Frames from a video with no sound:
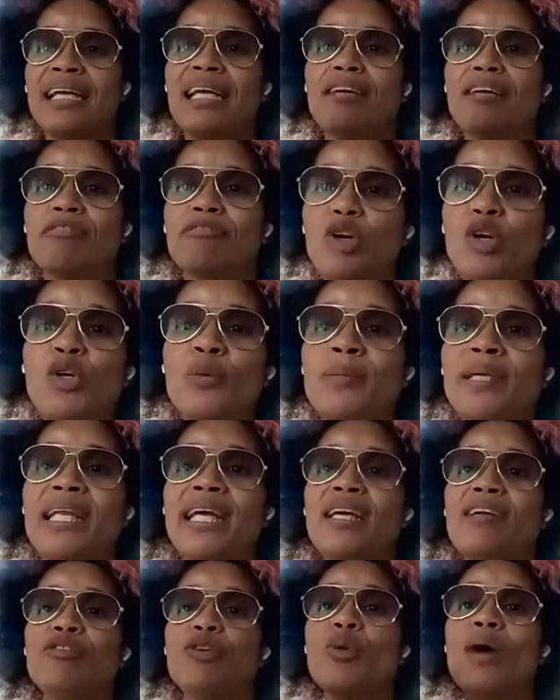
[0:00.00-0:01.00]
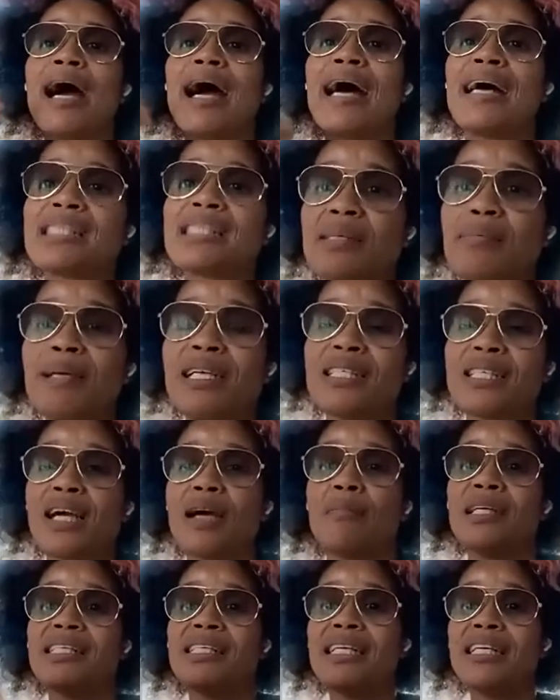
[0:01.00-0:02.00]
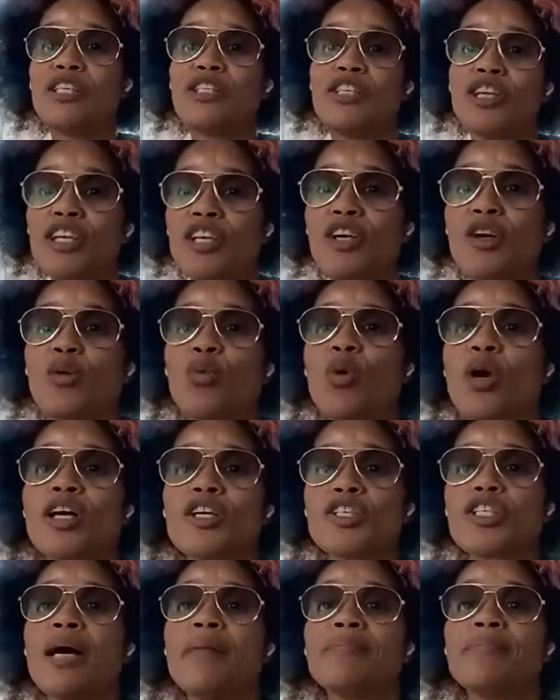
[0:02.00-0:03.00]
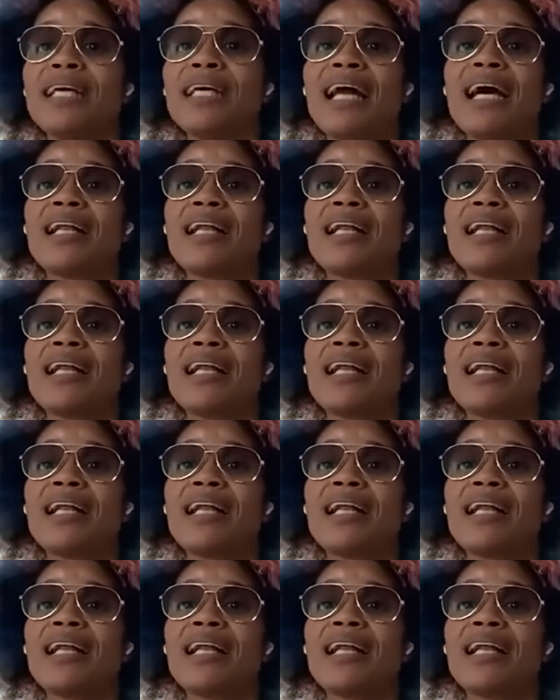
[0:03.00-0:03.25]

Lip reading: And if Olumide, if you ask me to come and teach at your workshop,